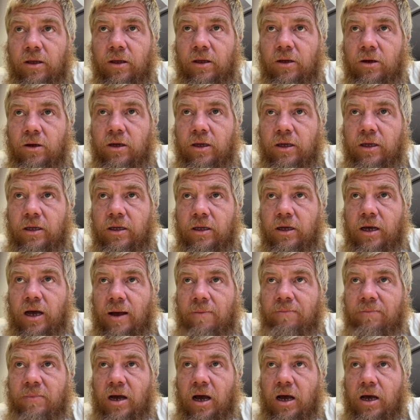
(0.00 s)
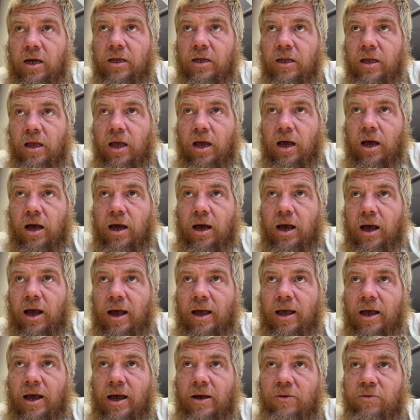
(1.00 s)
you know, I'm not,
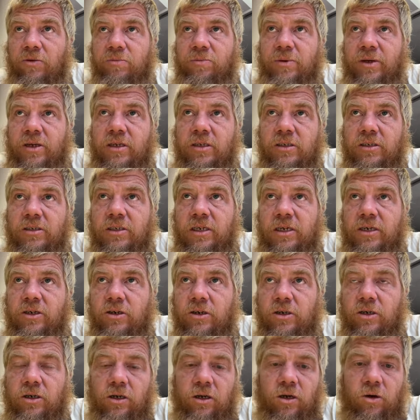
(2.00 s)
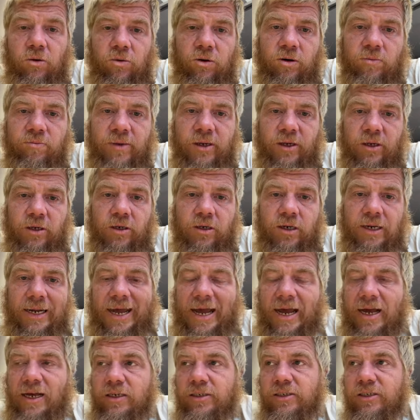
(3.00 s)
I, I would be considered lower middle
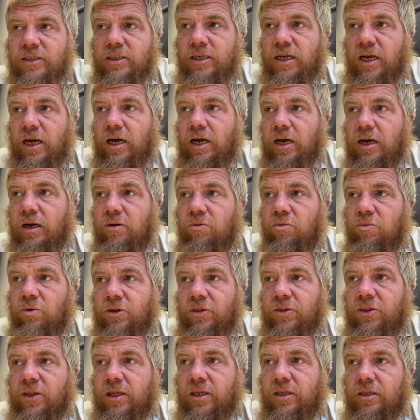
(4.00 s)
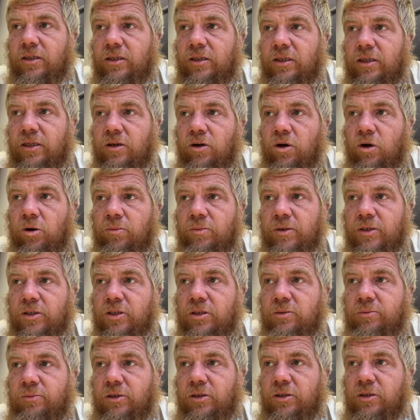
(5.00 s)
class uh, within the homeless
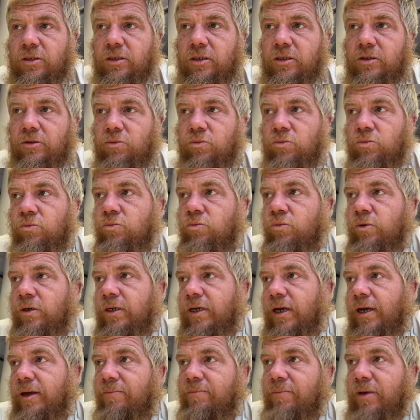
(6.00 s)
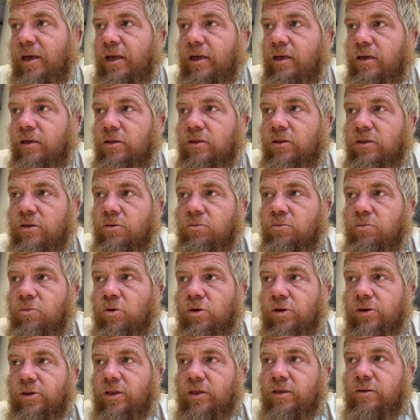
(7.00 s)
community. When I make, you know,
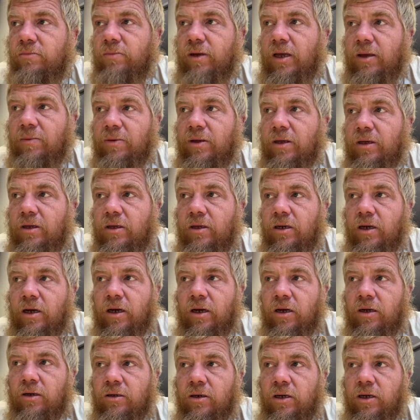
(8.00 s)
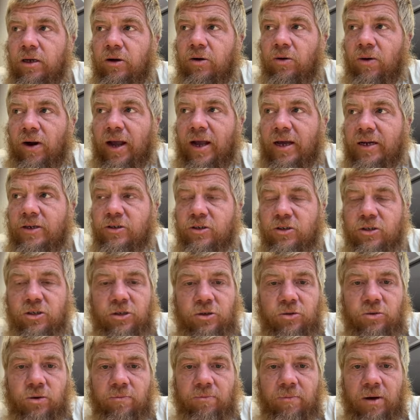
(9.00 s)
more than maybe a, a grand or
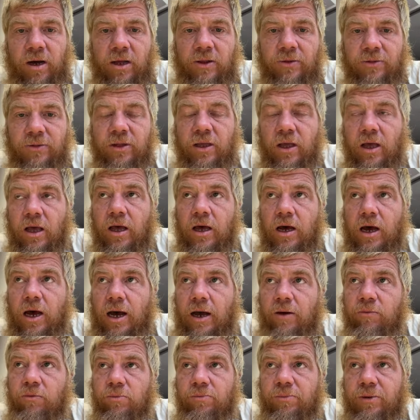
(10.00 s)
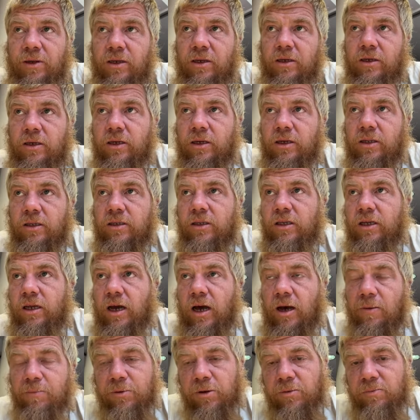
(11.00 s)
two a month, I will be in the
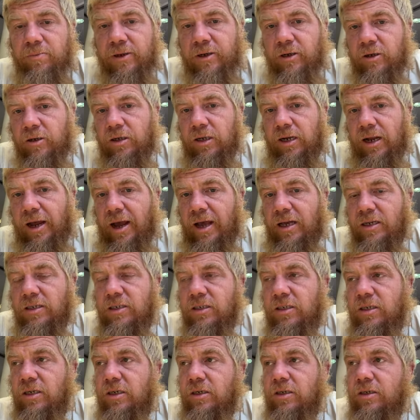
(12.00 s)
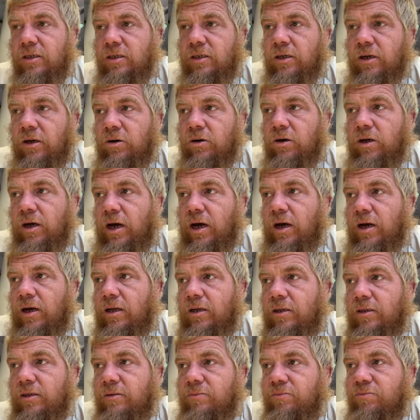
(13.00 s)
upper middle class. You know,
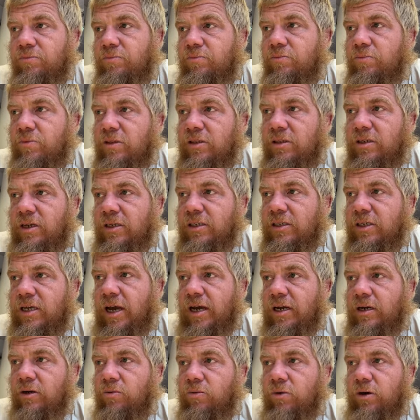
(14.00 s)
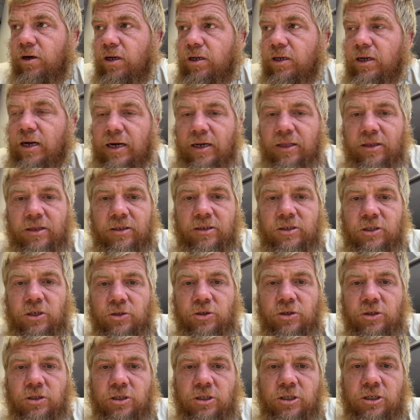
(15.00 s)
uh, that's kind of where a lot of the
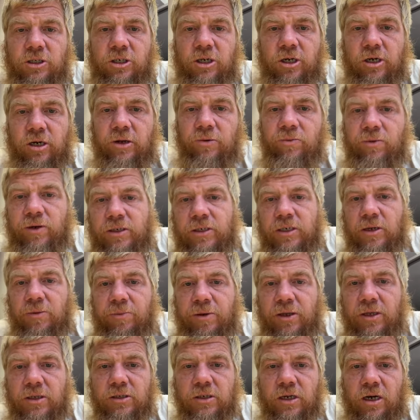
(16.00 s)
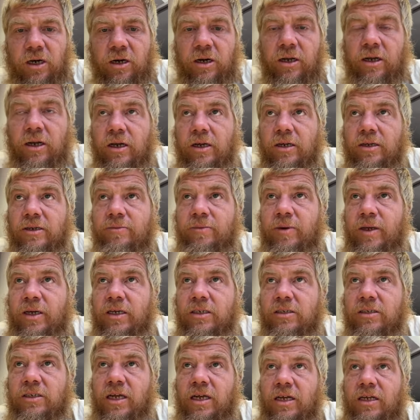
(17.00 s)
Social Security recipients are,
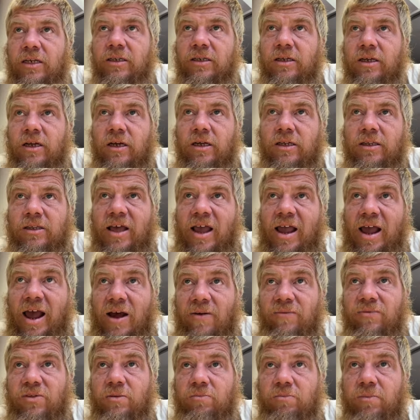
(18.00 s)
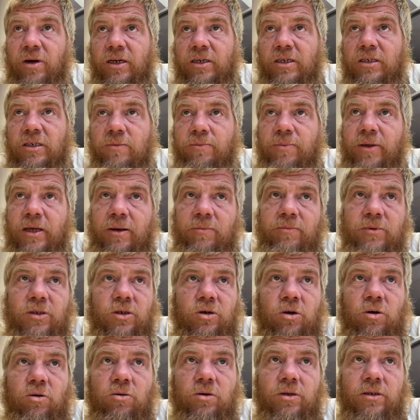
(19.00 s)
because they they have the money to be able to
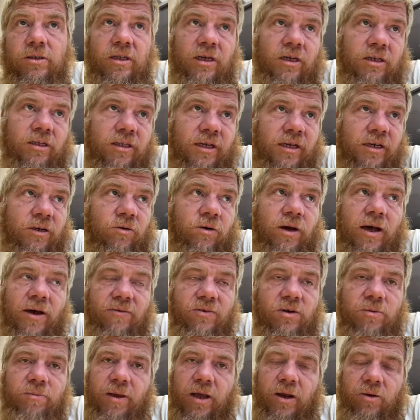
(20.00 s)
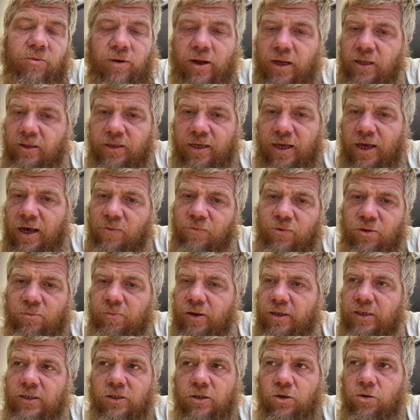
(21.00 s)
go, they, they don't have to pay rent, they have the
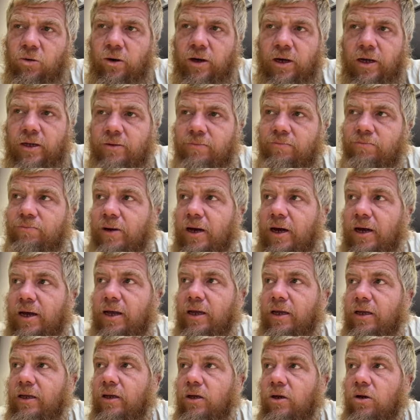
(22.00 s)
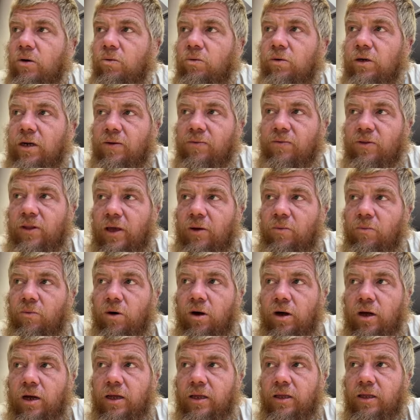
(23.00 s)
money to go out and buy whatever they
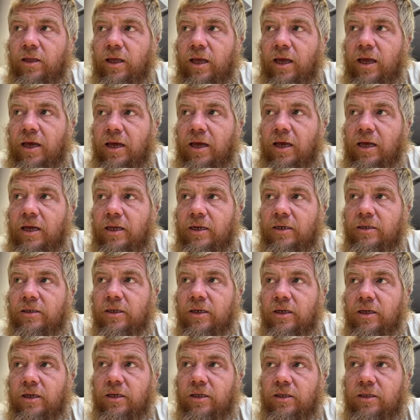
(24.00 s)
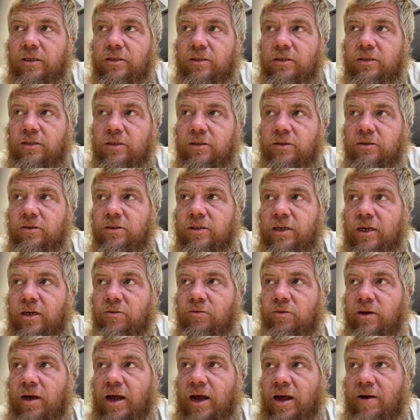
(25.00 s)
want, and, you know, they
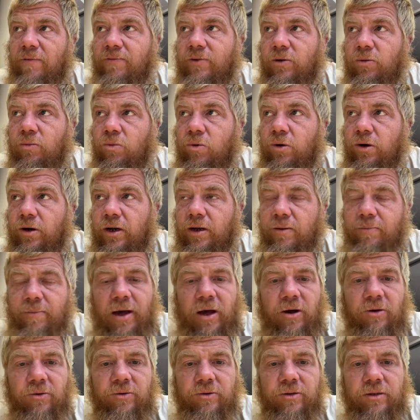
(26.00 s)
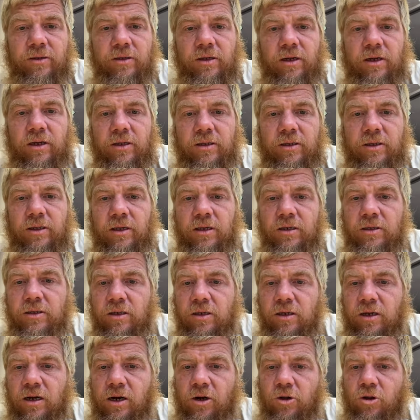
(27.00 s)
don't have to worry about uh, the, the
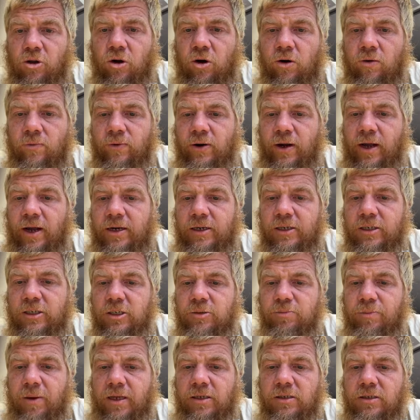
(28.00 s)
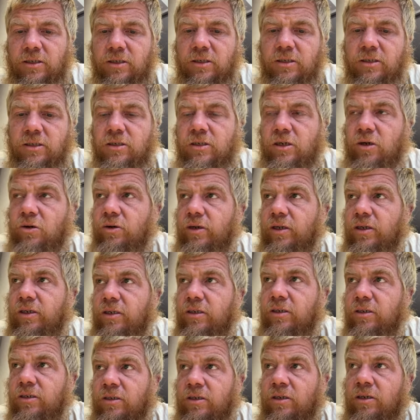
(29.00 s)
large overhead expenses, you know,
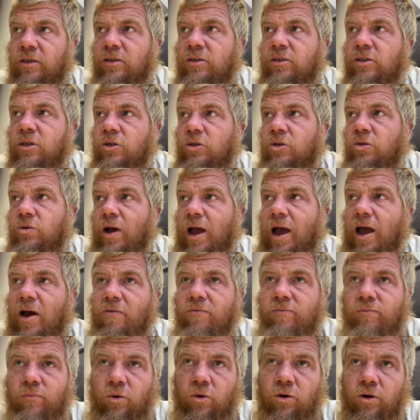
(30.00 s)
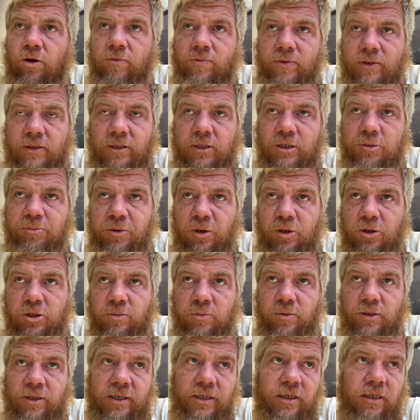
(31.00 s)
and so you have more of a
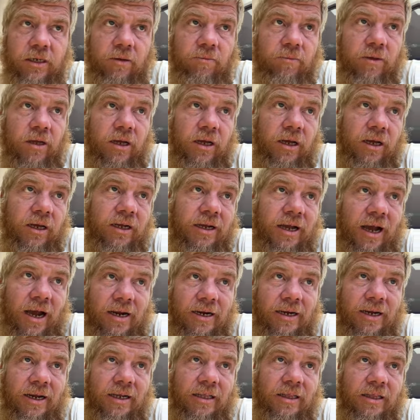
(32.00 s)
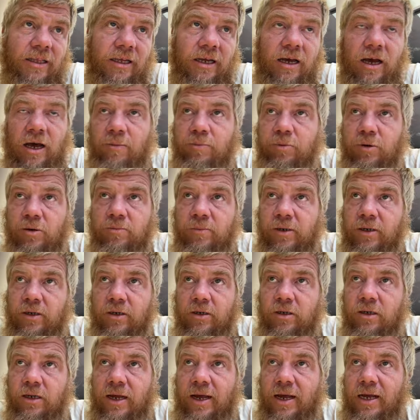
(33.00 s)
disposable income, kind of like the upper
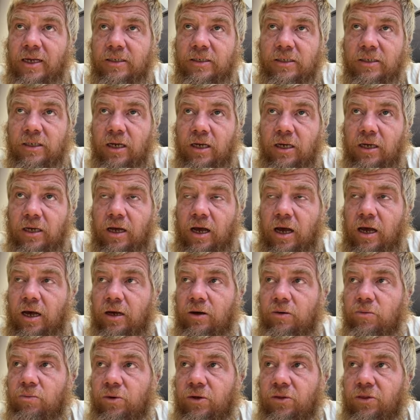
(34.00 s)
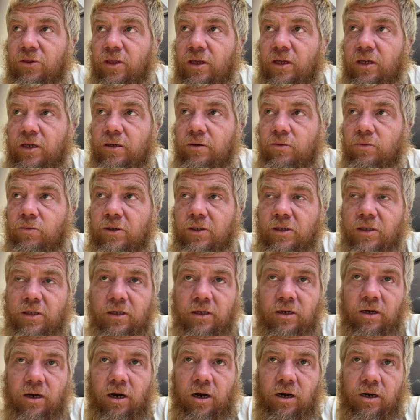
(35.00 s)
middle class uh, within
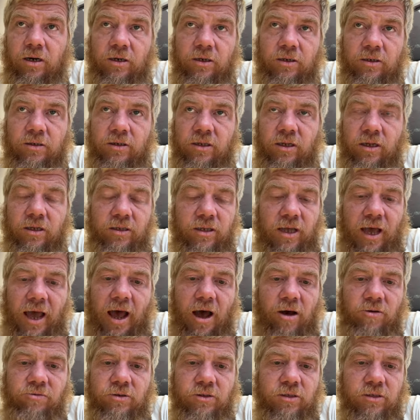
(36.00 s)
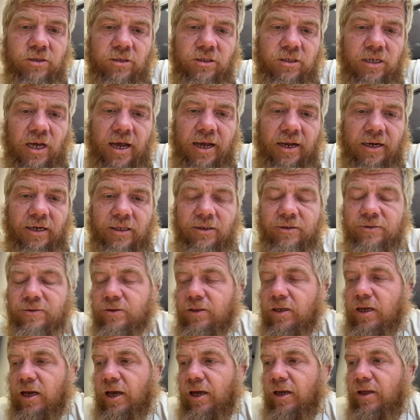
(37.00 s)
within our, the, the housed society,
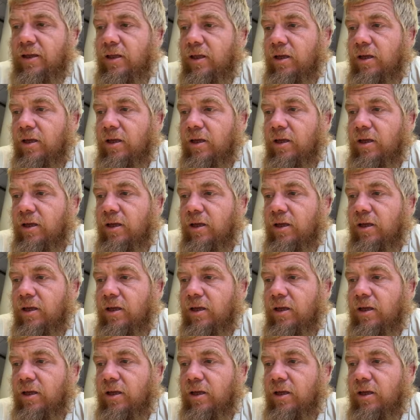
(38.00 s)
okay?